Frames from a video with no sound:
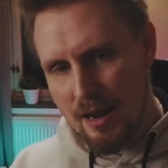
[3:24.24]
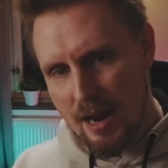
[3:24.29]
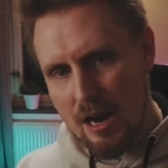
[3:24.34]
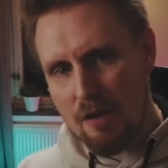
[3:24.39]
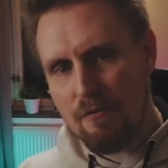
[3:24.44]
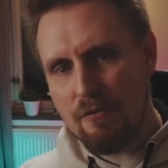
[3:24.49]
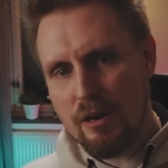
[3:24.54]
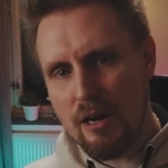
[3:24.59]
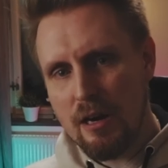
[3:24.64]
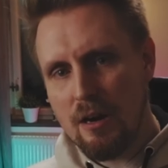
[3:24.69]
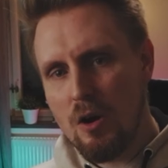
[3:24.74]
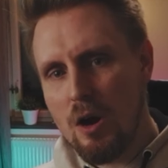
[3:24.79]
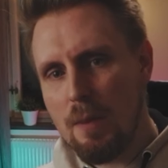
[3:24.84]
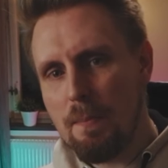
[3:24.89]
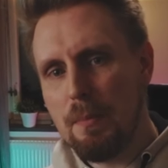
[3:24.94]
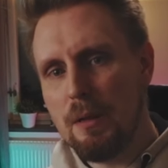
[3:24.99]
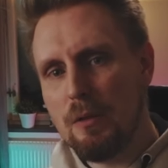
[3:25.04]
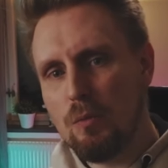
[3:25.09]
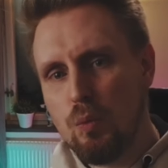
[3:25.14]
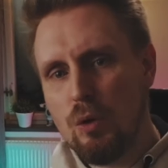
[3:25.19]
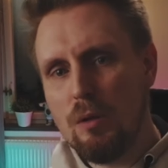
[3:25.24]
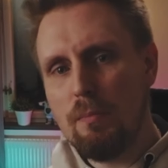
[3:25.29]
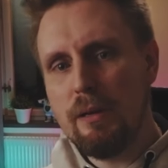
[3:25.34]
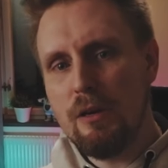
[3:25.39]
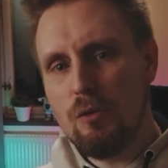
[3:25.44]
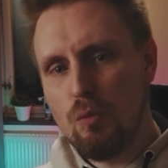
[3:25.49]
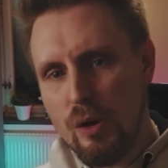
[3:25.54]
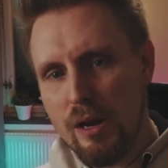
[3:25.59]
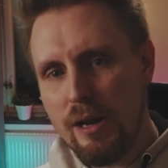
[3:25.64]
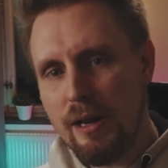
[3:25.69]
every equipment will be
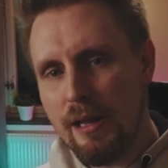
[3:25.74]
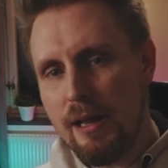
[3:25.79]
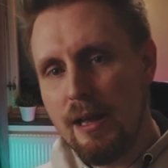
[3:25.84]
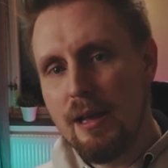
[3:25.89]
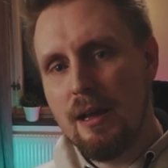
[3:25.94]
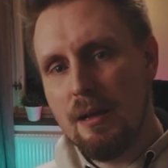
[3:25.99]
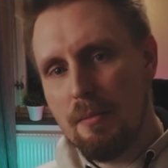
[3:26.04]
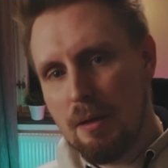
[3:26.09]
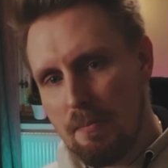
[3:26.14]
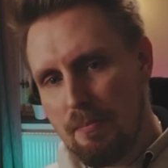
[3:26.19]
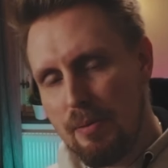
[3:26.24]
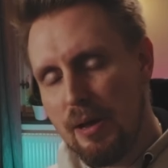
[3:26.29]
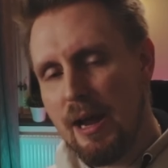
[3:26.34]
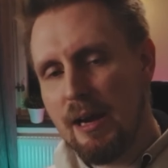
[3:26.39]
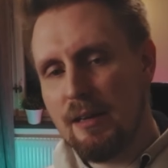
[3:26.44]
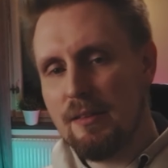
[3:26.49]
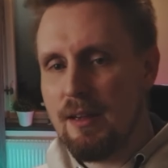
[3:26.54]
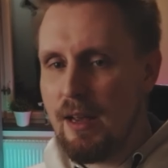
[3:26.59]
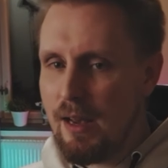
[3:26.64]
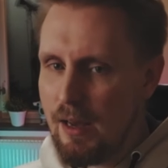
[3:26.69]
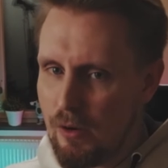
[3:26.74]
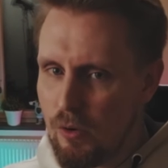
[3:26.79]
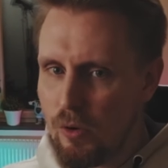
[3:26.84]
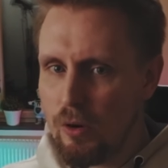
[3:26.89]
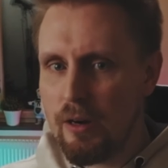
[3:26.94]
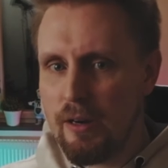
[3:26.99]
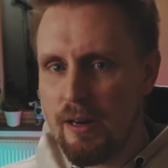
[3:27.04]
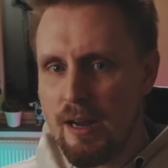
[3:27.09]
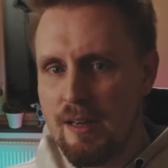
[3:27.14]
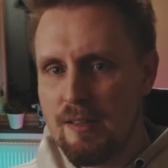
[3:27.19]
ready and packed and
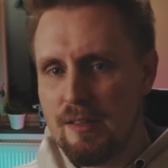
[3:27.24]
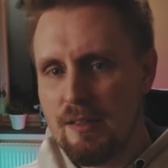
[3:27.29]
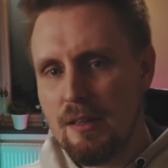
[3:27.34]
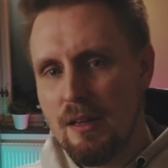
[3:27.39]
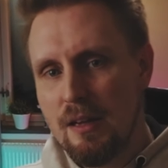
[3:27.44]
organized